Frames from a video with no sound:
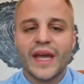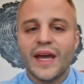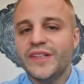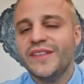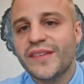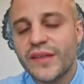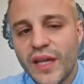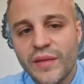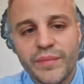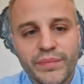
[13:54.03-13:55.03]
Evidence to
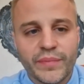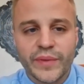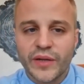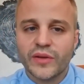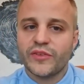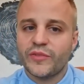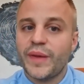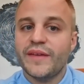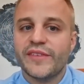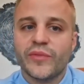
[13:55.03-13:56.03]
date, sort of
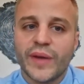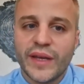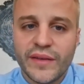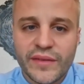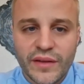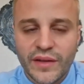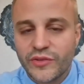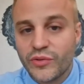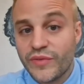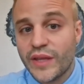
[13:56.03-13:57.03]
paves the way
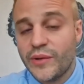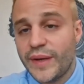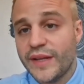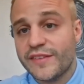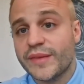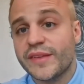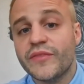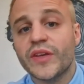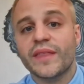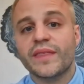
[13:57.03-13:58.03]
to evaluating
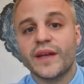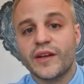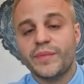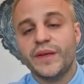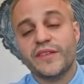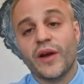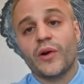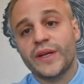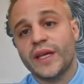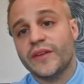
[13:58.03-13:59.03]
specific therapies
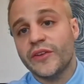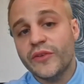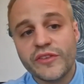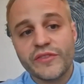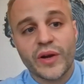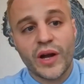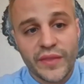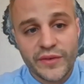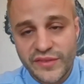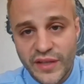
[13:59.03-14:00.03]
already in use for
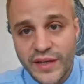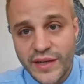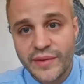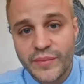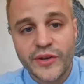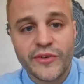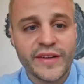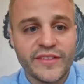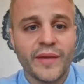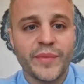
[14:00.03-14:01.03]
other secondary
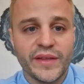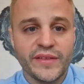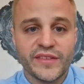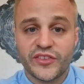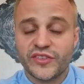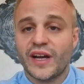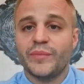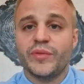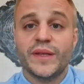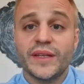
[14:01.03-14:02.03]
microangiopathies, such as
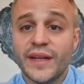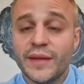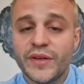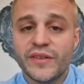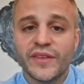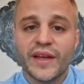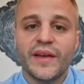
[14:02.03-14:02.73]
complement inhibitors like